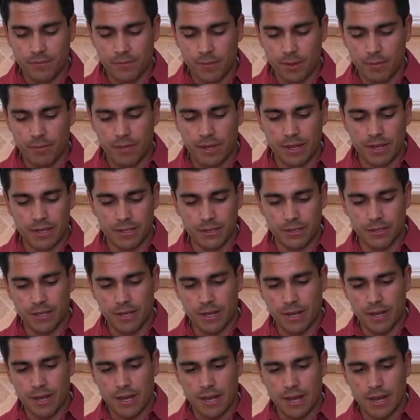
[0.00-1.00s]
because
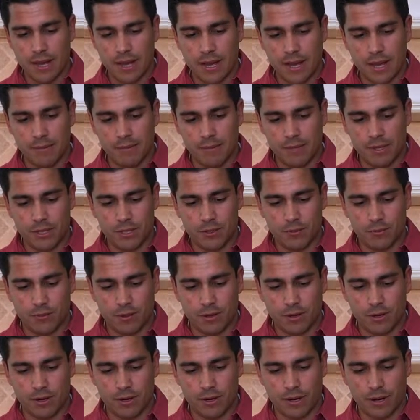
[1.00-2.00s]
these
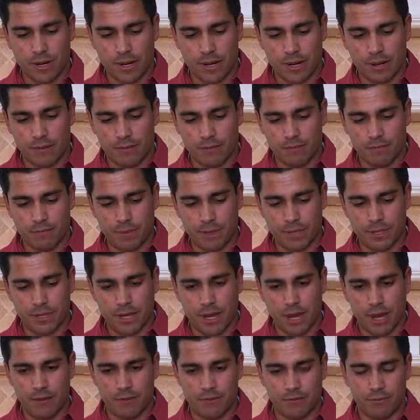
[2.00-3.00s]
were picked
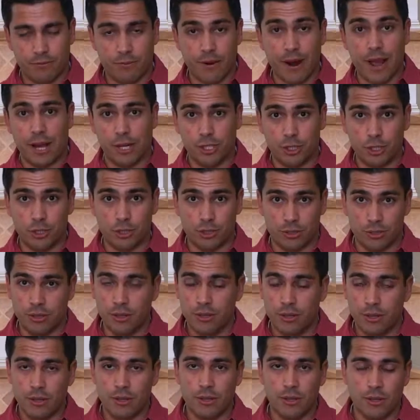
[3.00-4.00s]
off fresh,
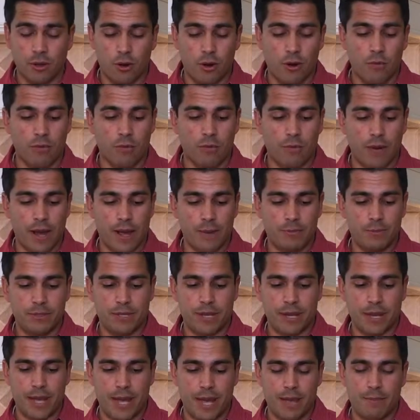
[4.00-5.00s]
the overripes
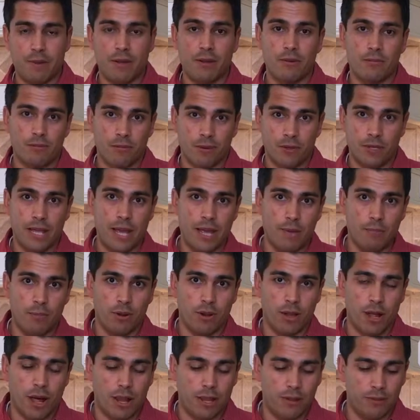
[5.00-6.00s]
that came in for table
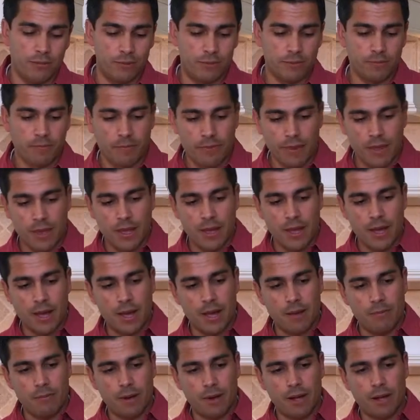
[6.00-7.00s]
olives.
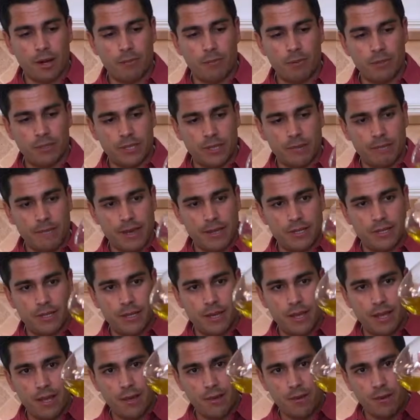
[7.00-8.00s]
But 100%
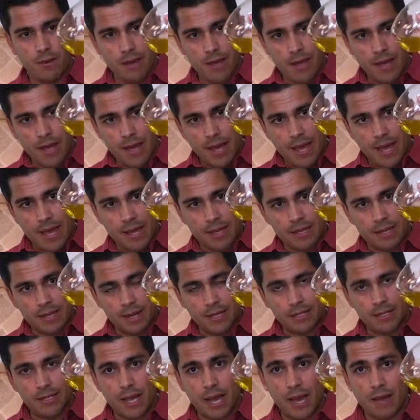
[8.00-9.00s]
Manzanillo. It
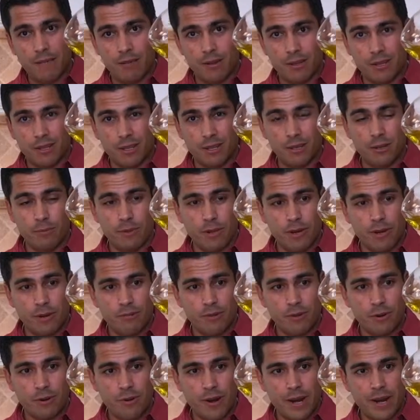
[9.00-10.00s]
does have a little bit of
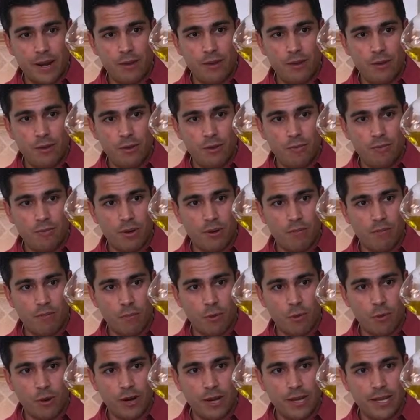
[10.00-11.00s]
a green hue, but
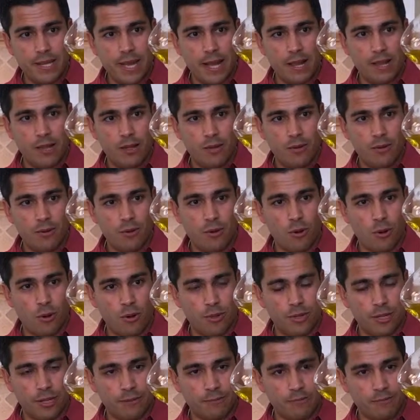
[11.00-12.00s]
more yellow
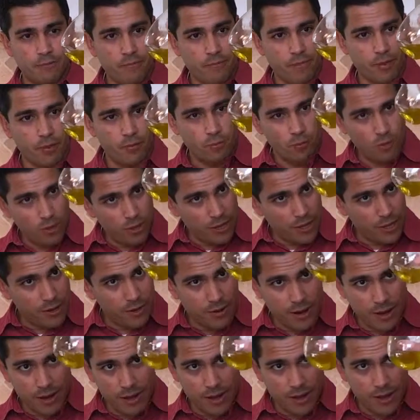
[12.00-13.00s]
golden. Really
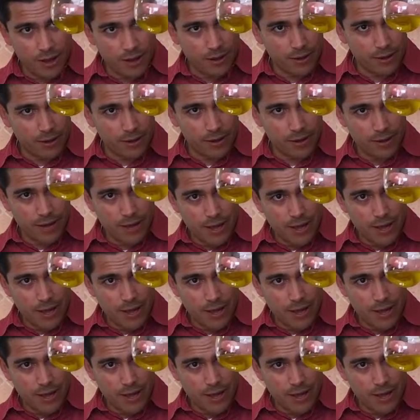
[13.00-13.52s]
great color.